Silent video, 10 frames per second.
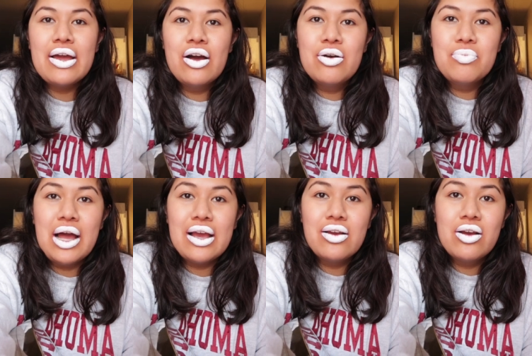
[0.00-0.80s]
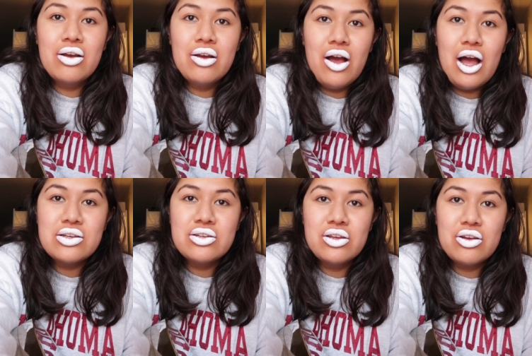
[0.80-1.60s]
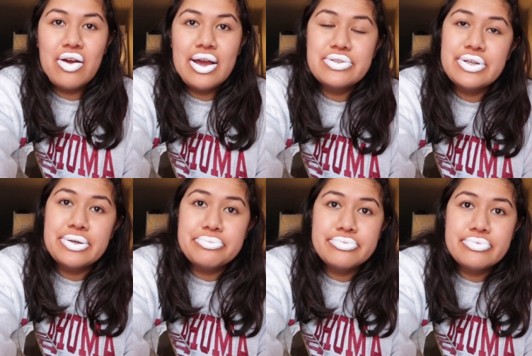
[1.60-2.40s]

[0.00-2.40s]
I oh my gosh I look crazy